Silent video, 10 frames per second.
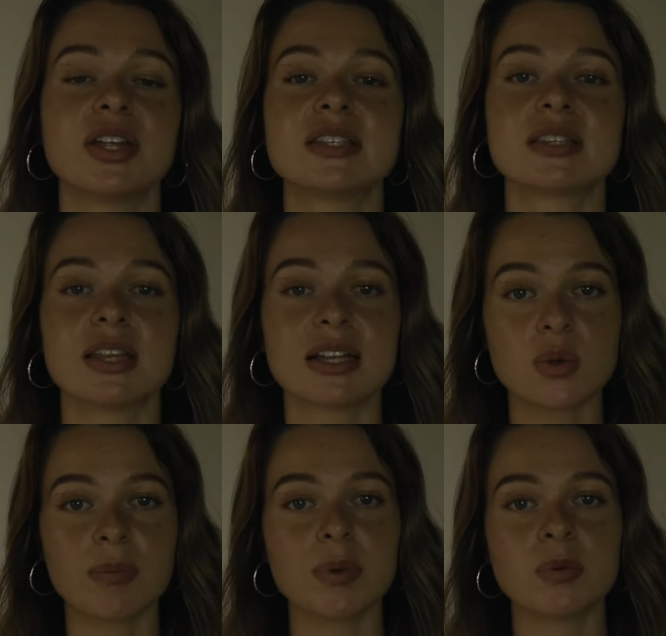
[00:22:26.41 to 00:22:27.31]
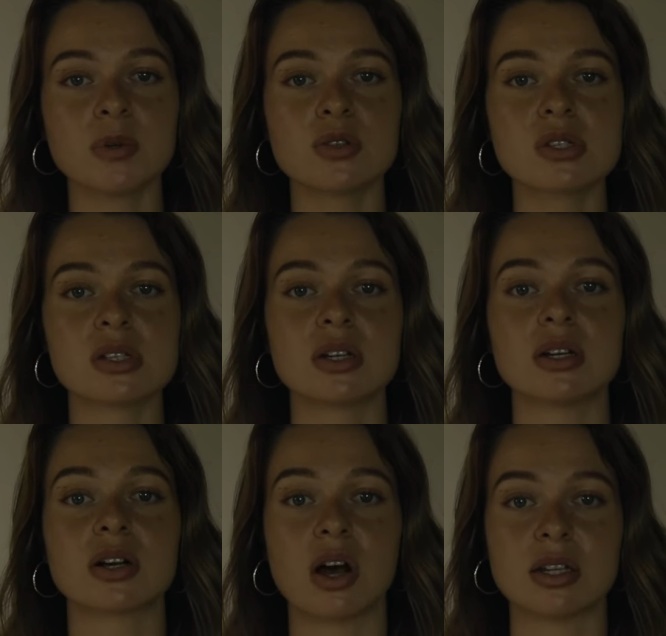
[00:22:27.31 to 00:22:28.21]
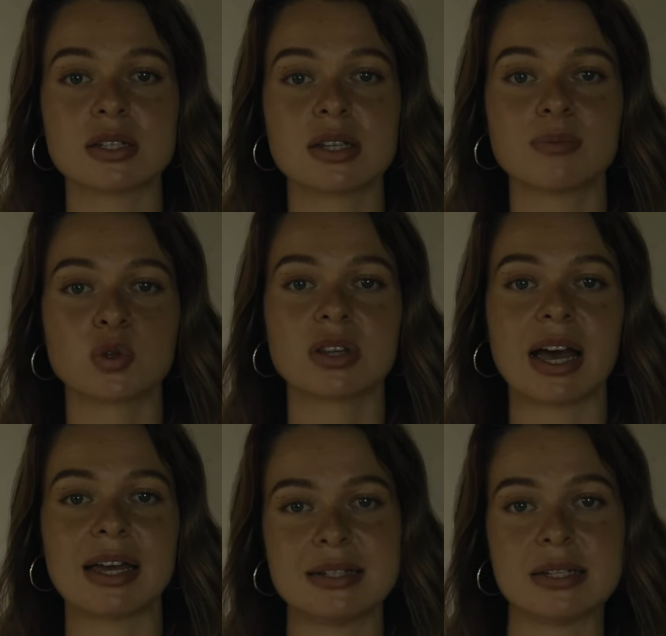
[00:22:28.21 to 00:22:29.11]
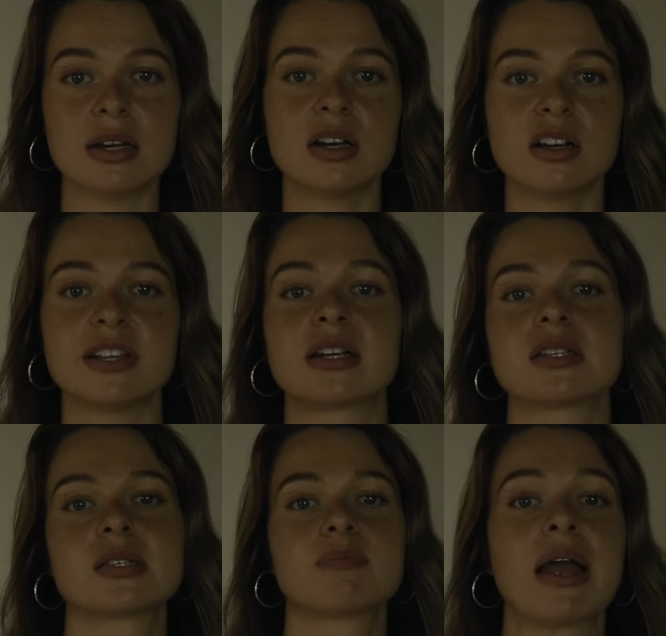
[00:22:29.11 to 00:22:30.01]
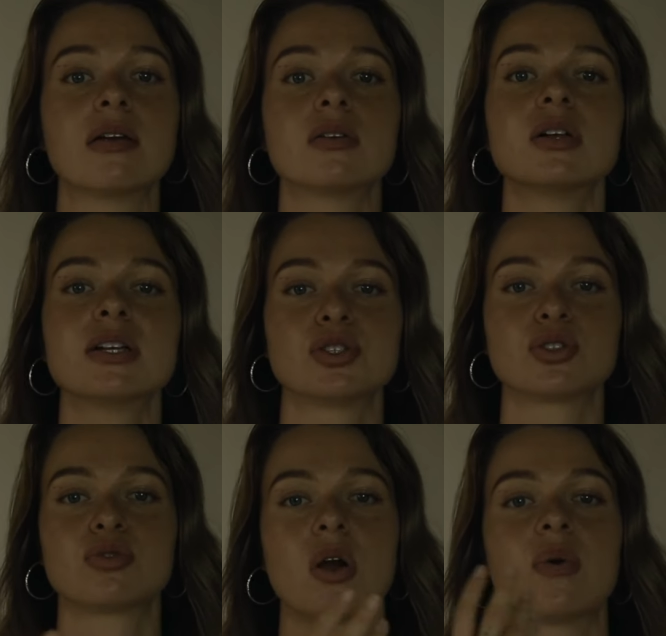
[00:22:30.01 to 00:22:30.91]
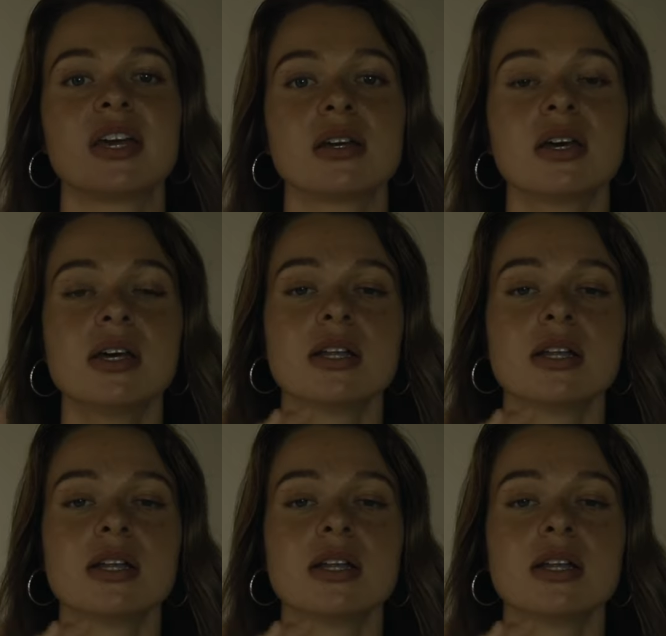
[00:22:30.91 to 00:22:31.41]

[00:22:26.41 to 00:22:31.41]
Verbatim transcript: it's that's why people use the concept or the idea of like a spiral as you're growing.